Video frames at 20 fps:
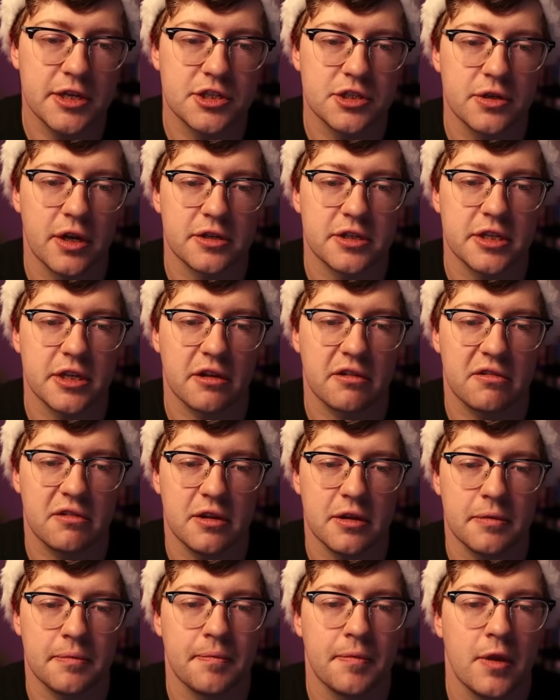
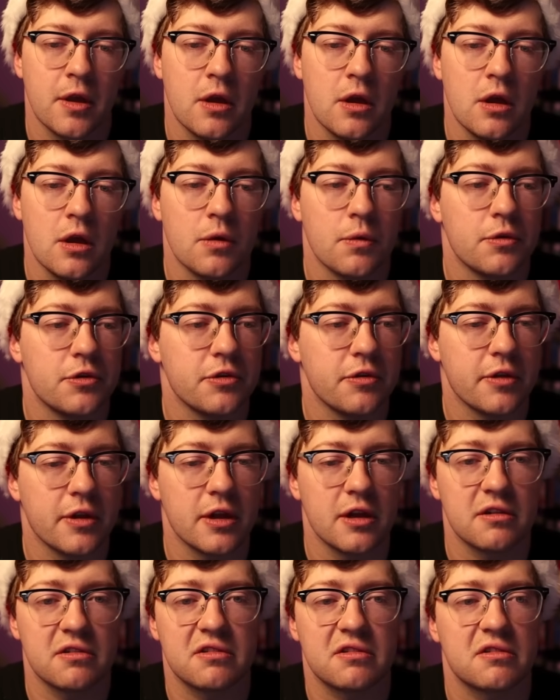day2.txt. We'll do
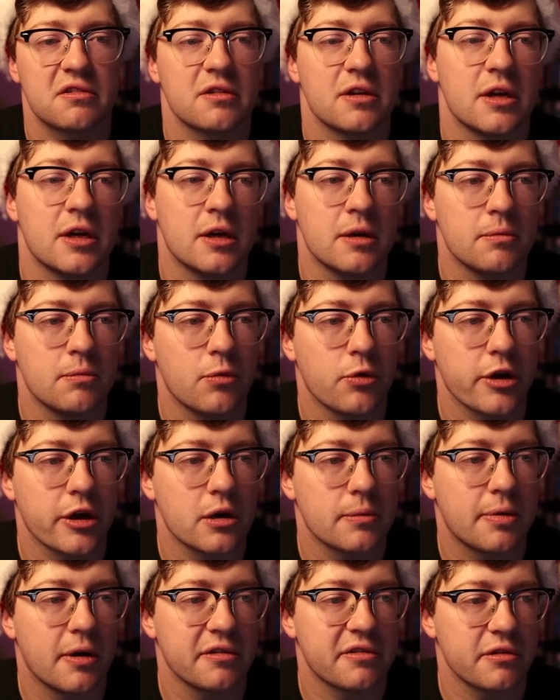this. Um, we'll
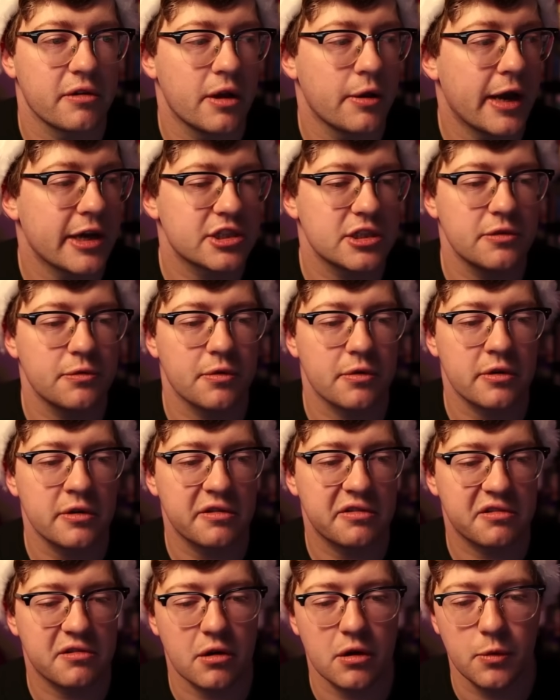get our puzzle. Actually, we're
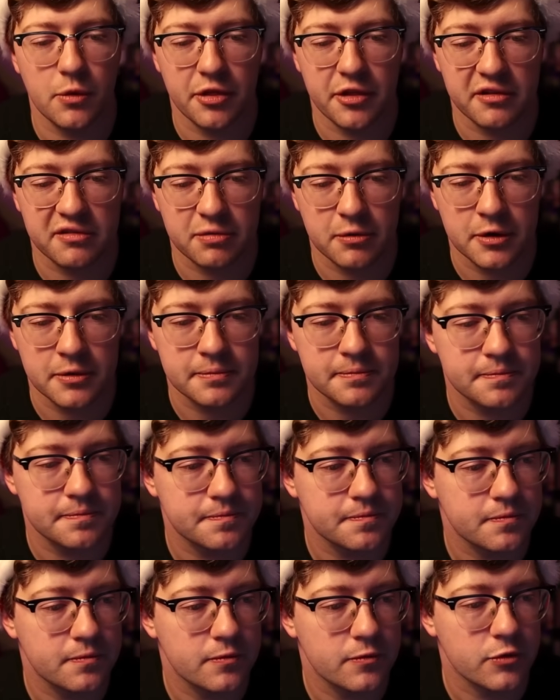going to start with this one,
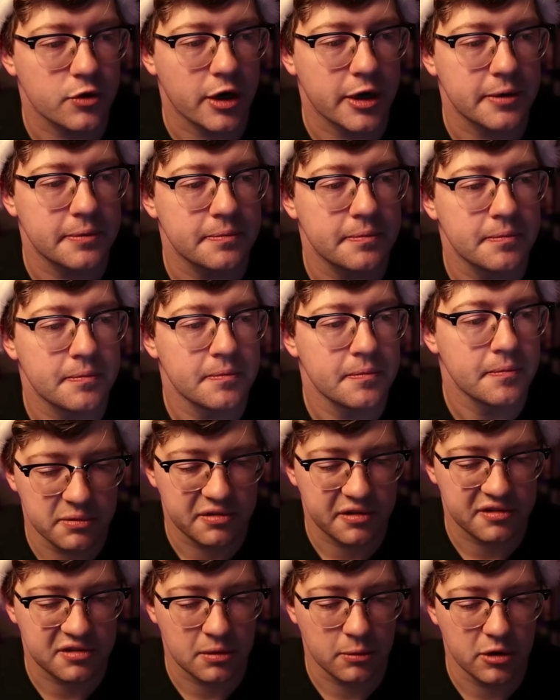right?
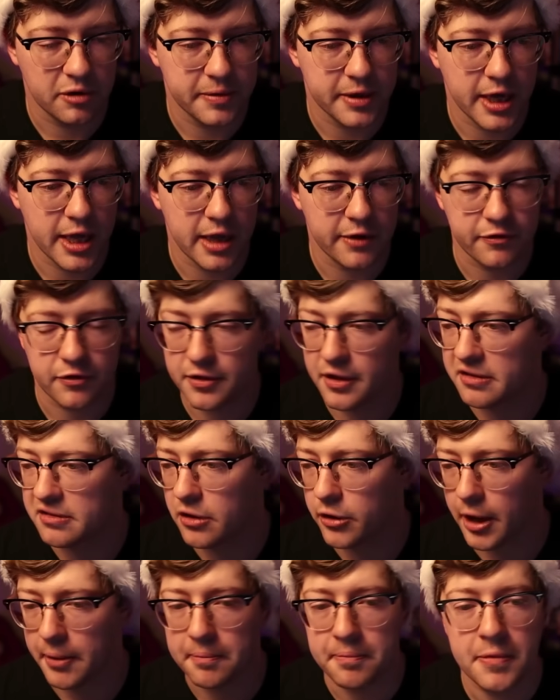Um, so someone would have been eight for
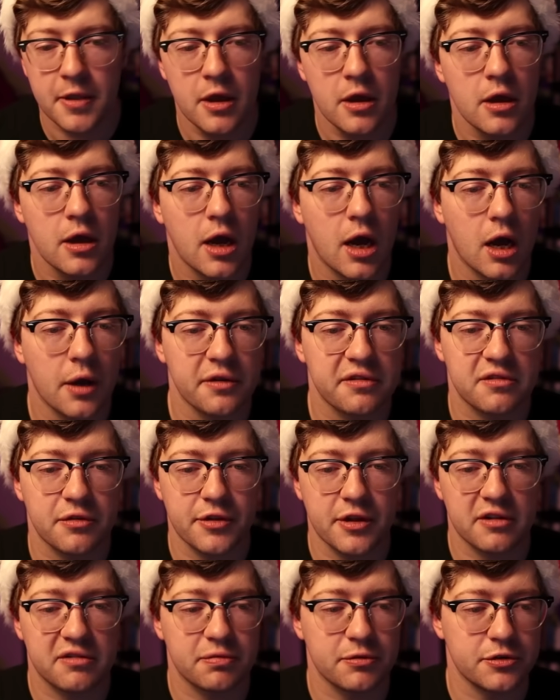this. Okay. Uh, let's
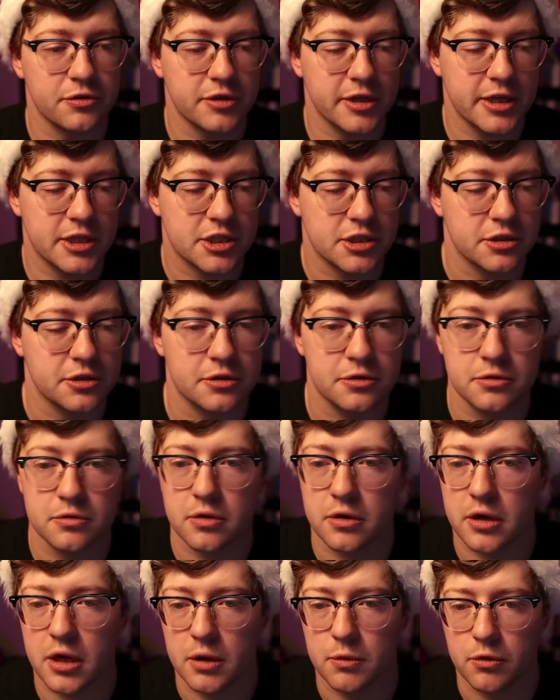do this. We'll do day
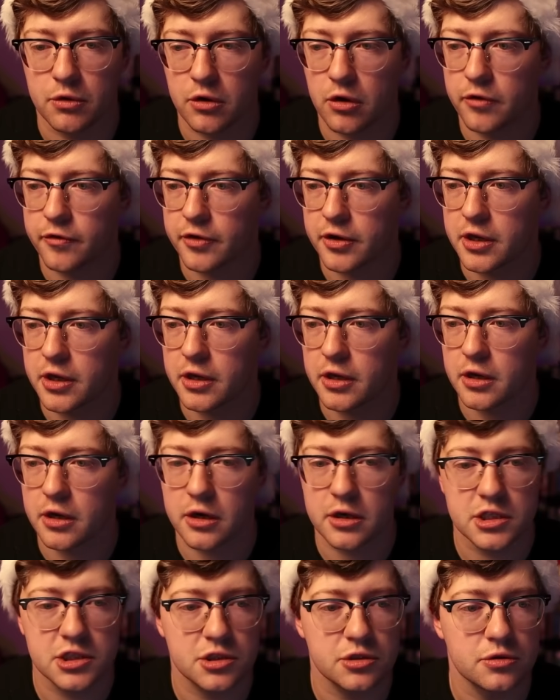two and we'll go over
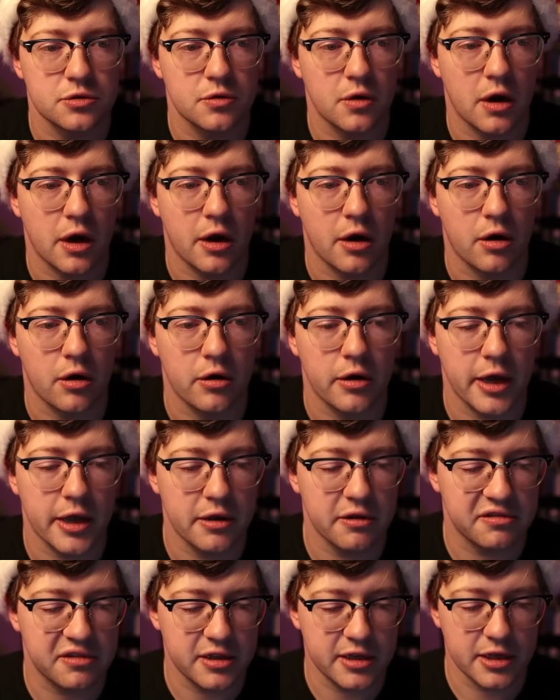here to our
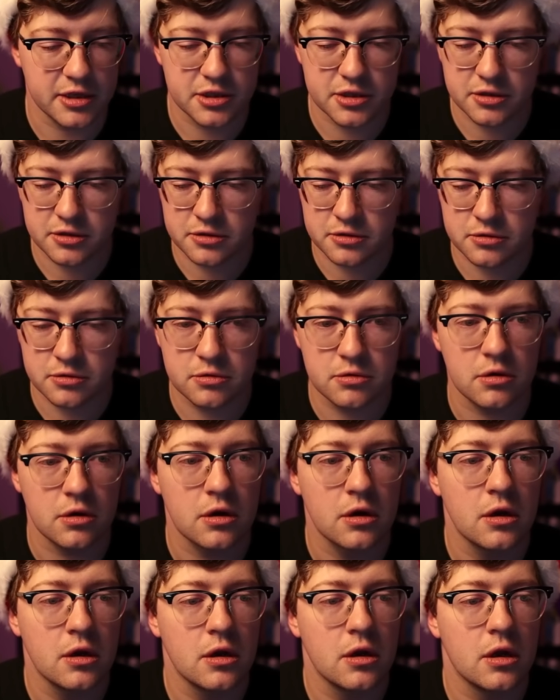AOC day
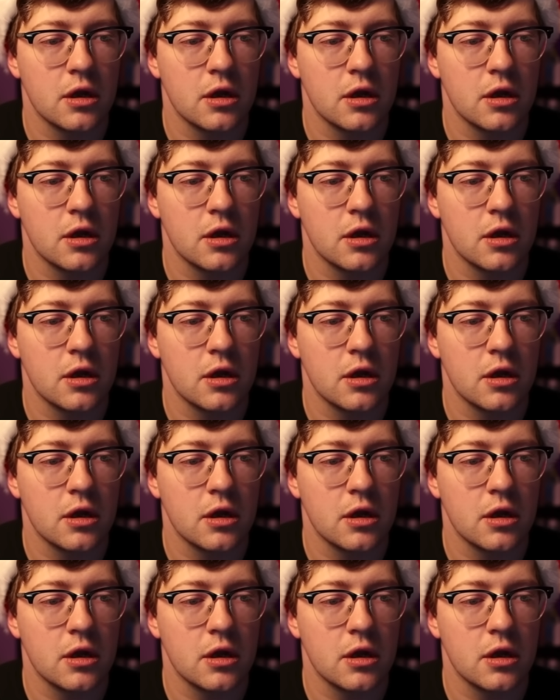two